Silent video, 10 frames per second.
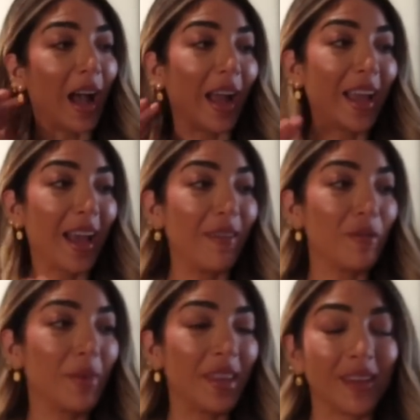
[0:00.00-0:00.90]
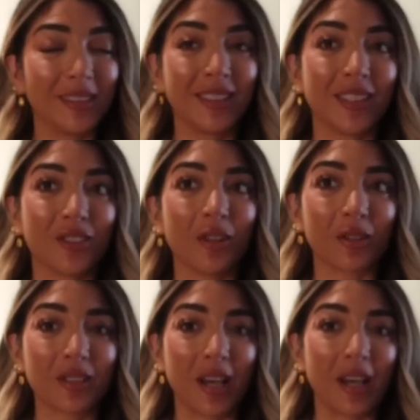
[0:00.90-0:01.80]
I haven't been there in such a
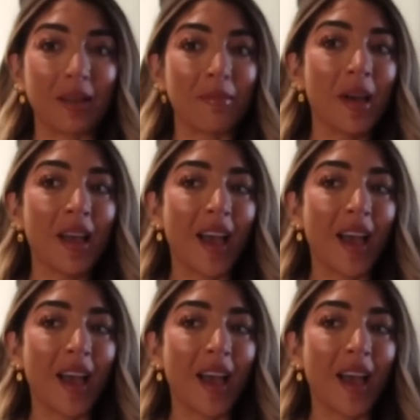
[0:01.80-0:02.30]
long time